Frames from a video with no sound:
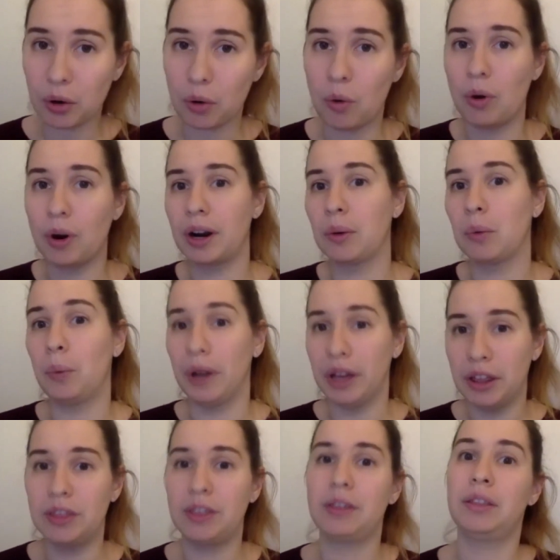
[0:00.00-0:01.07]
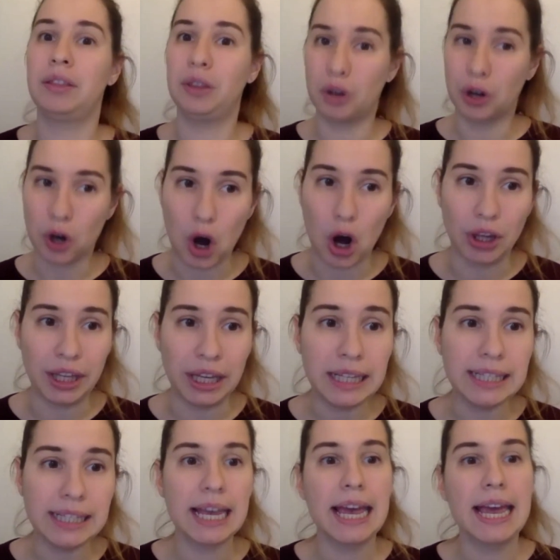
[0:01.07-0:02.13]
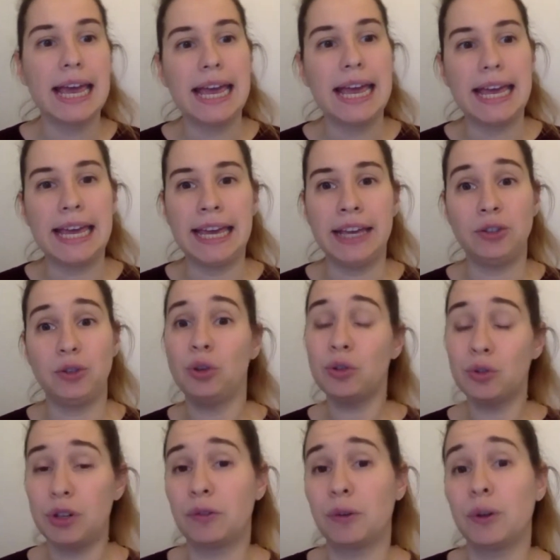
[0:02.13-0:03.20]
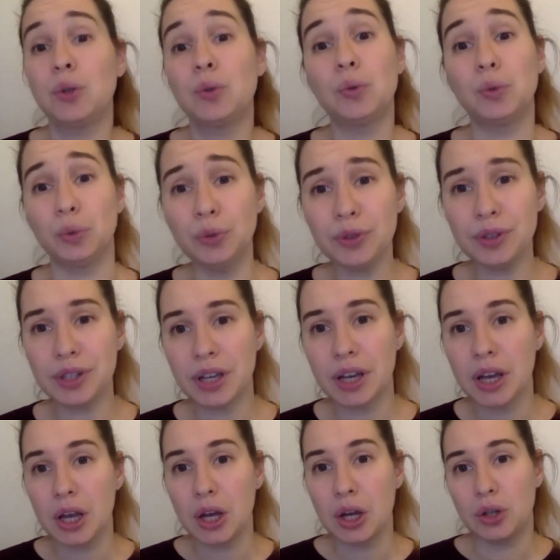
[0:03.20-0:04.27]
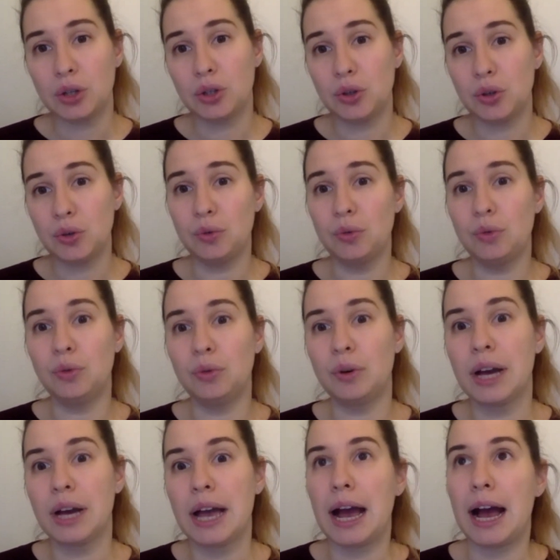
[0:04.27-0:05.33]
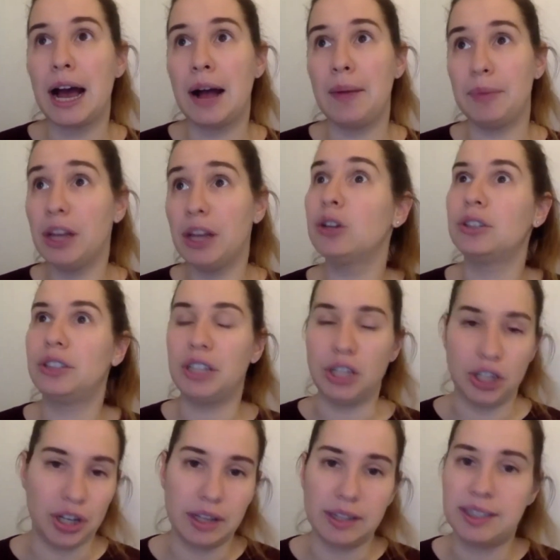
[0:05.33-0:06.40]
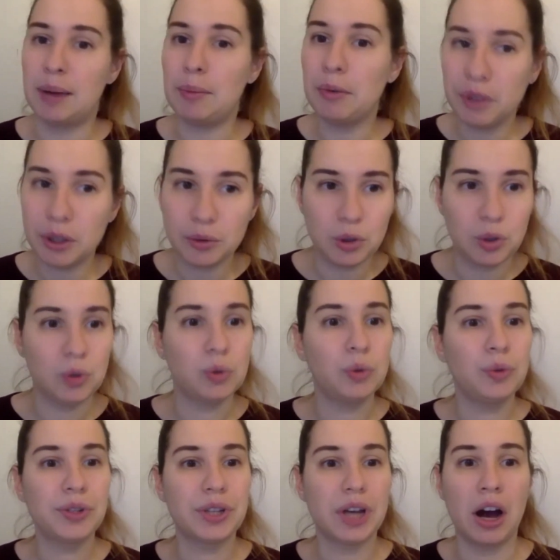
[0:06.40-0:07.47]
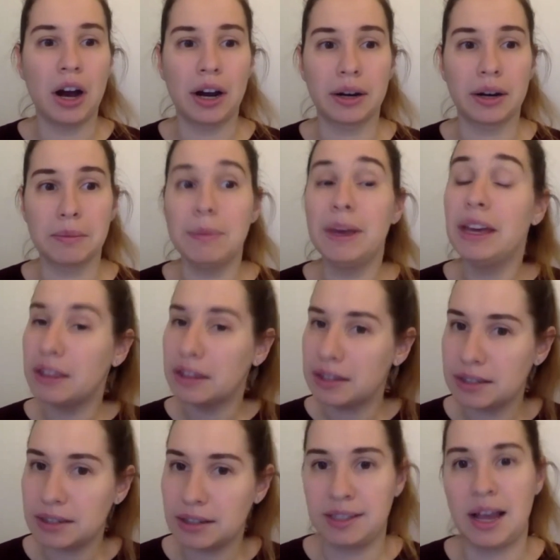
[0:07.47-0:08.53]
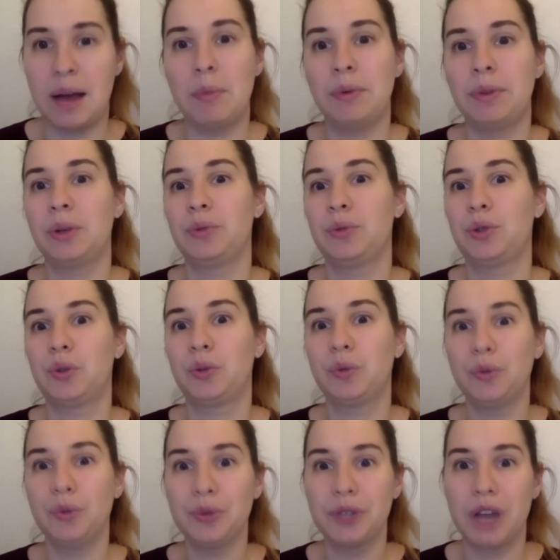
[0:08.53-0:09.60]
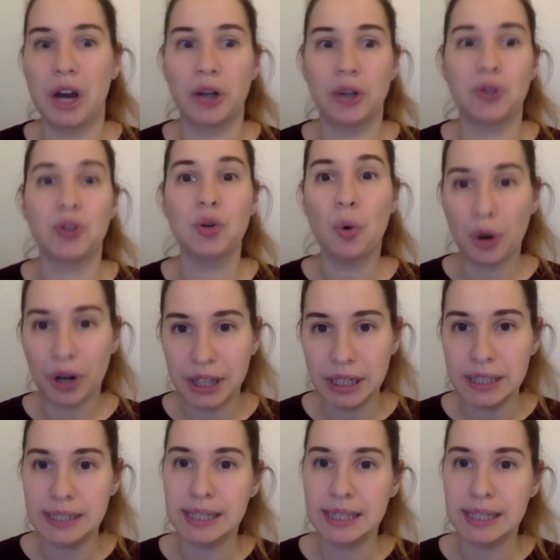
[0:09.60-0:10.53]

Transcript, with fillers: or with your colleagues is you use different tools to in your teaching, and some of those tools are myths, some of those tools are stories,